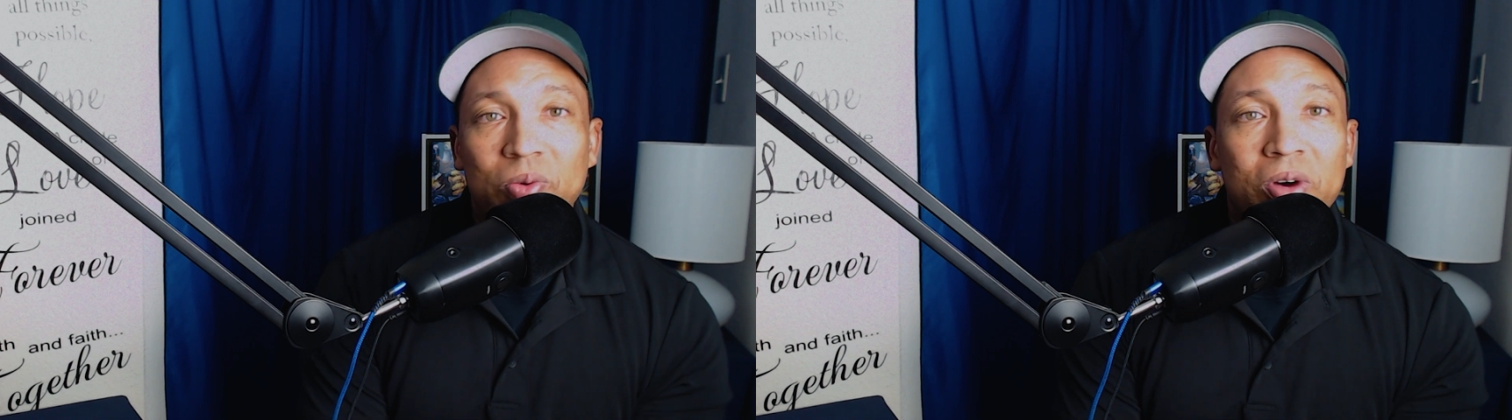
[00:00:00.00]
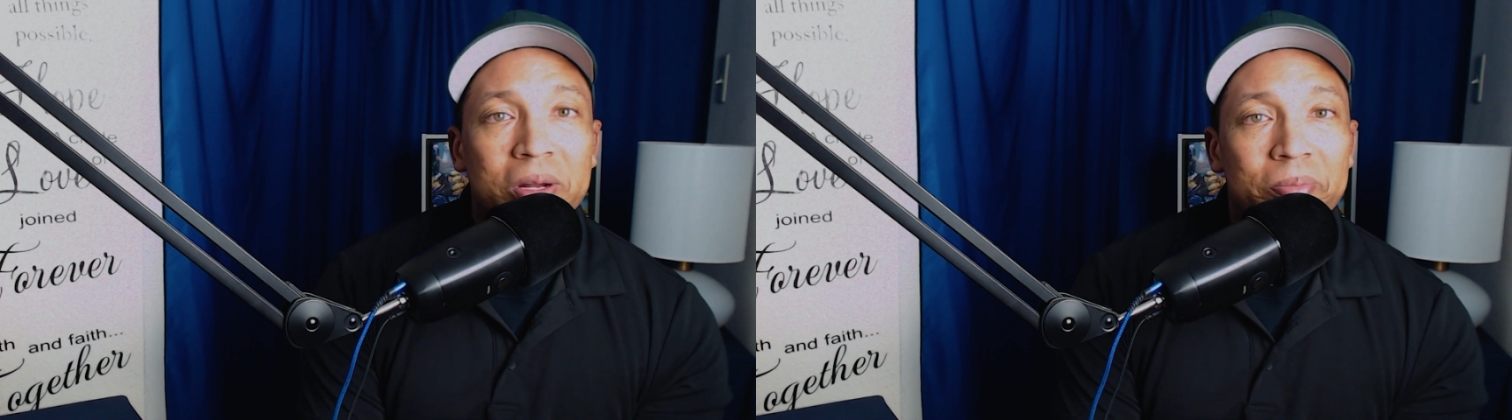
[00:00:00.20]
You
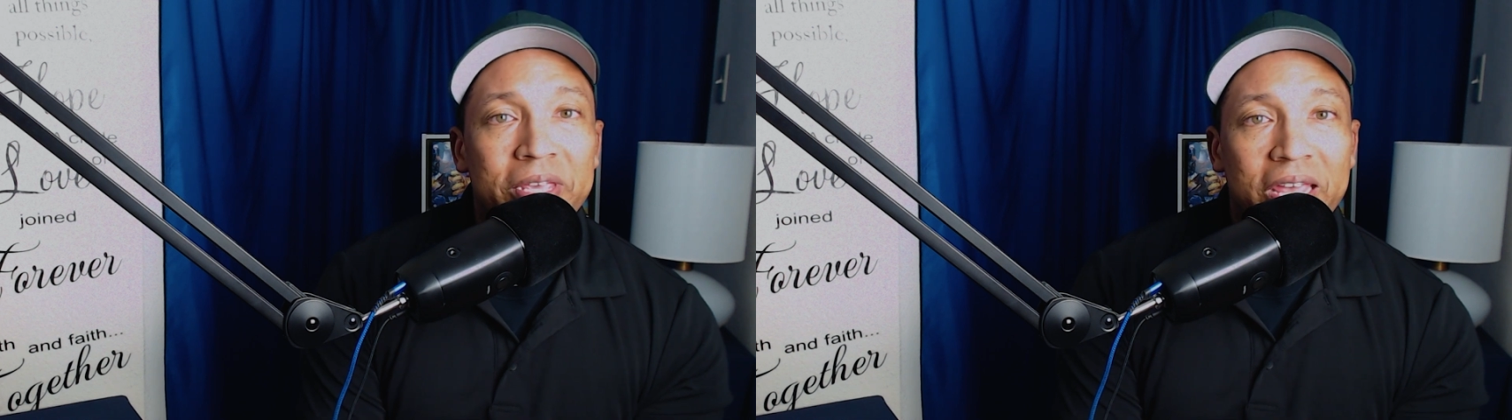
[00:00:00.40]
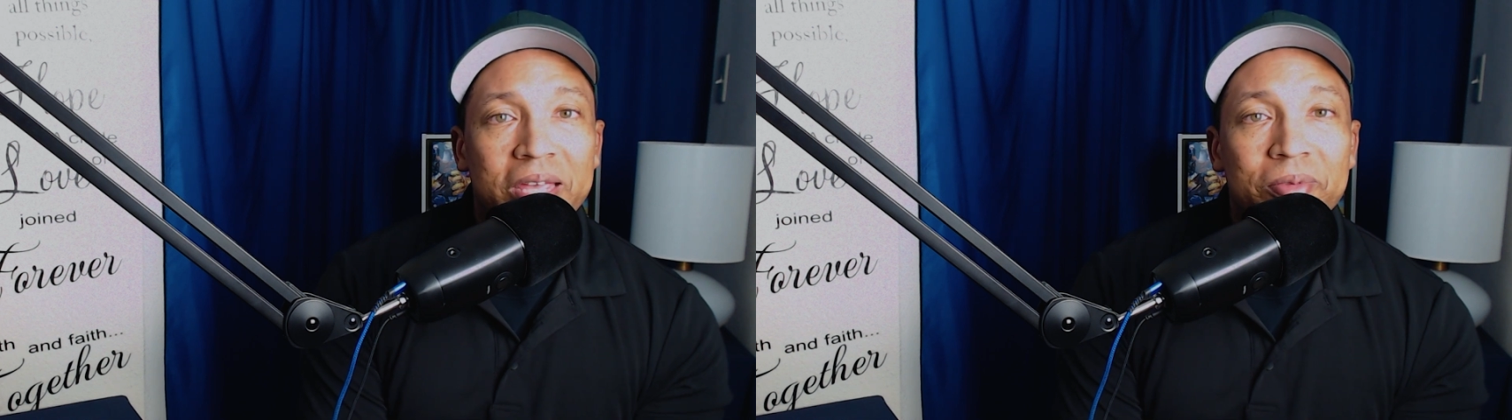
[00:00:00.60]
want to
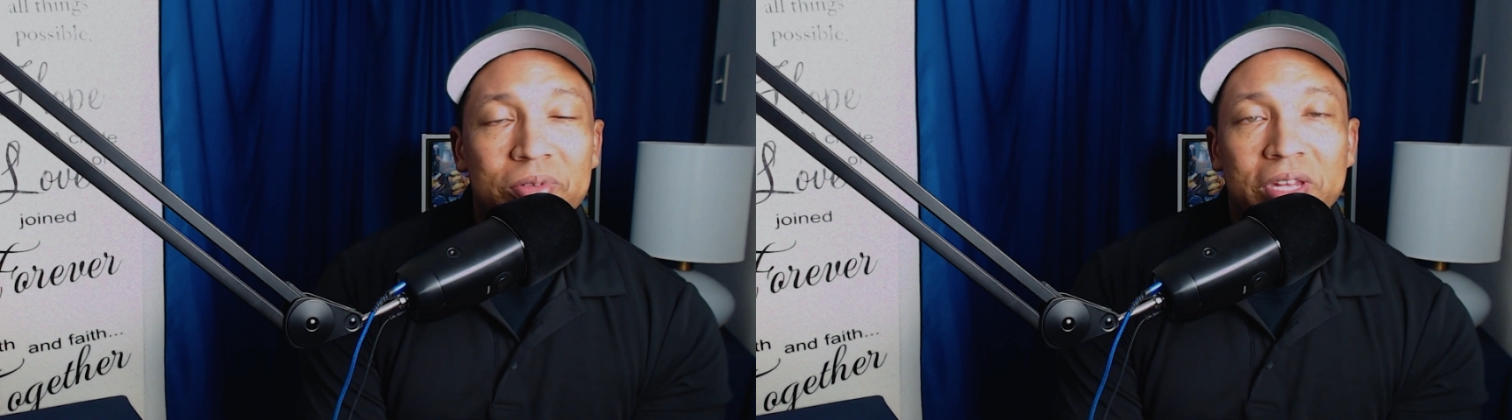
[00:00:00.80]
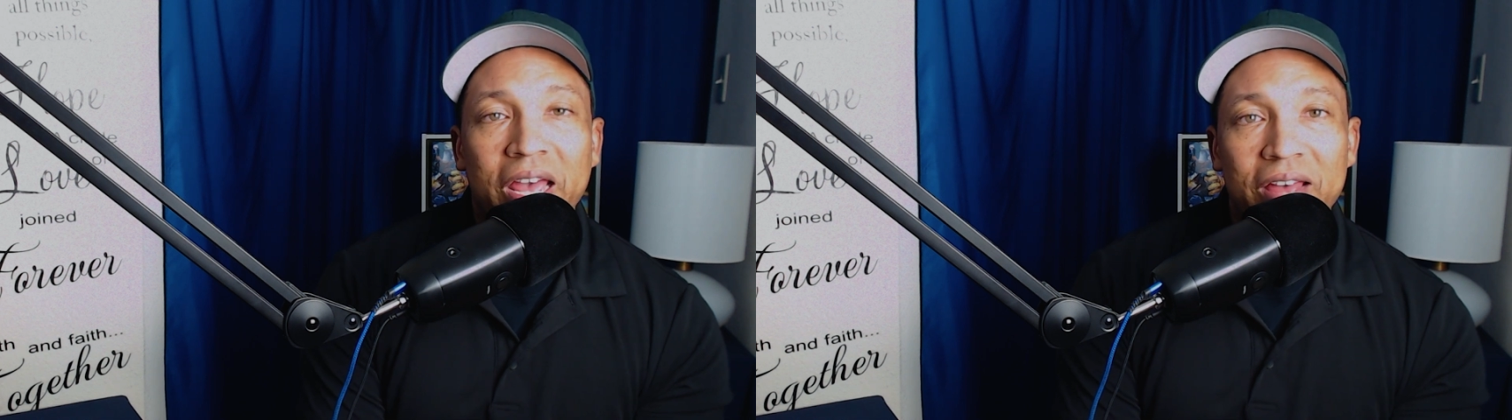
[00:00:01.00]
be
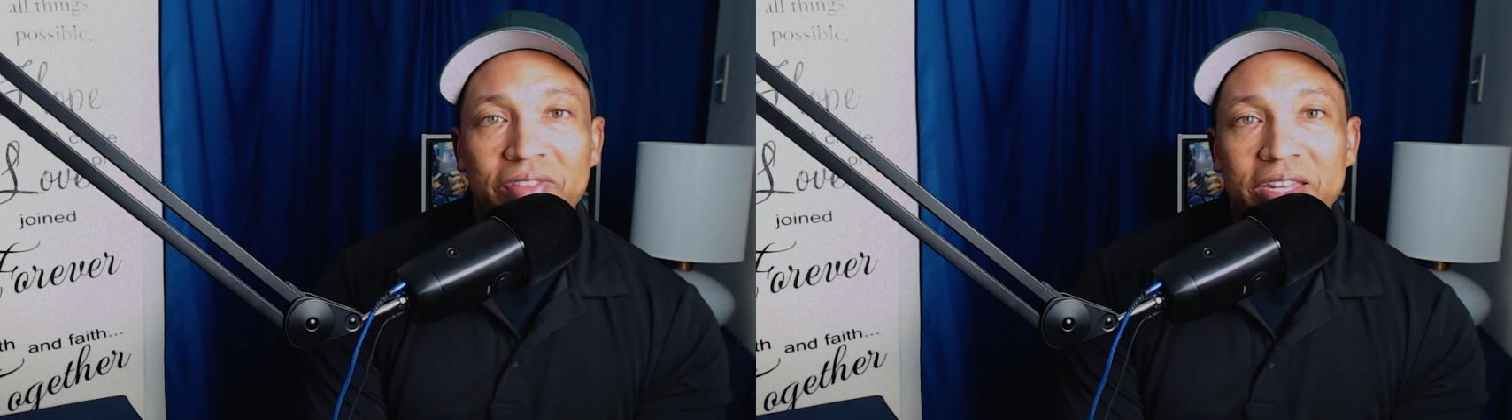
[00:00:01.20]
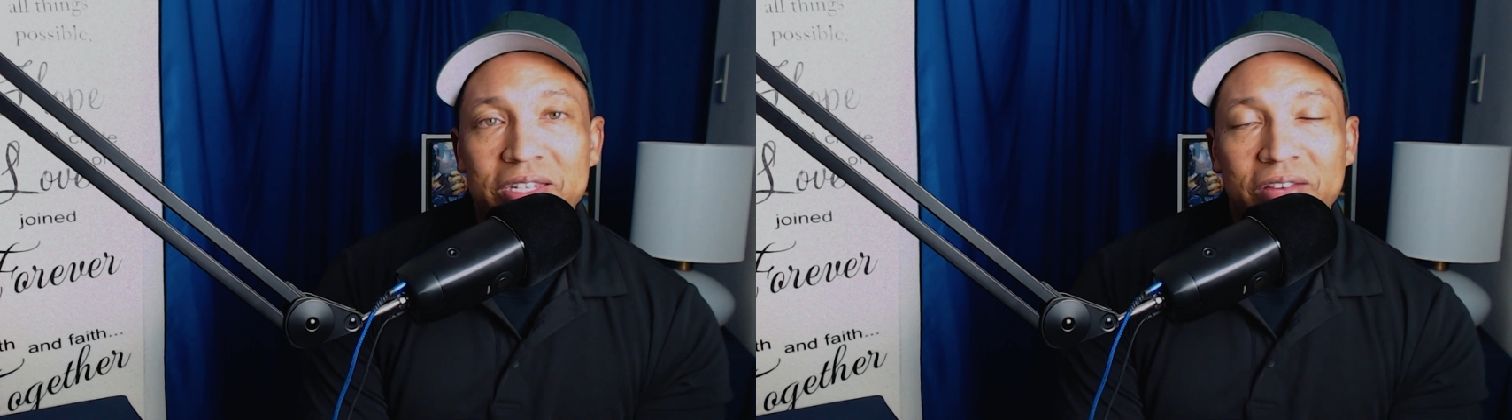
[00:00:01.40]
able to have
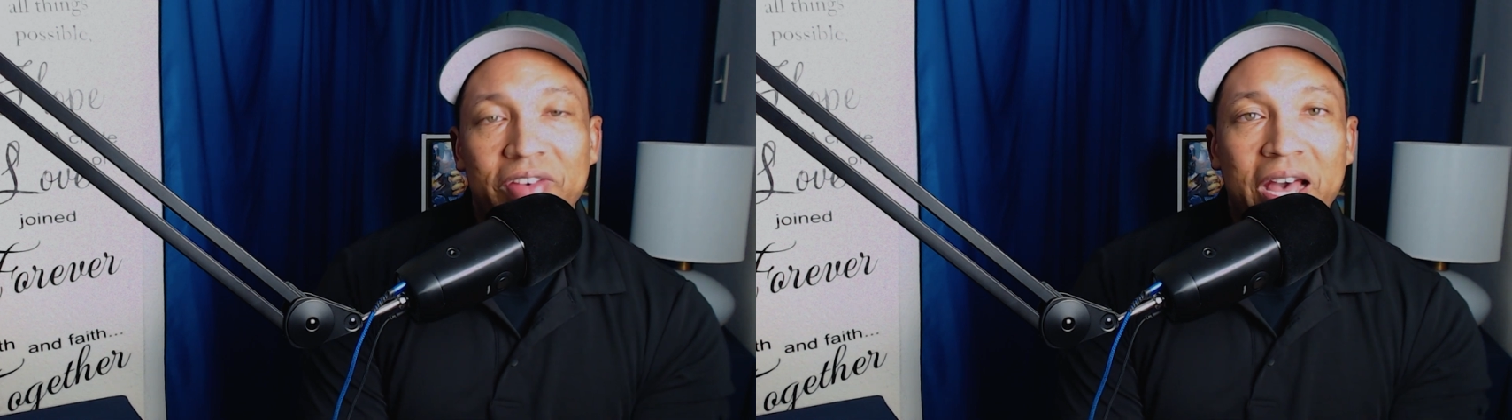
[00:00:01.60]
that stuff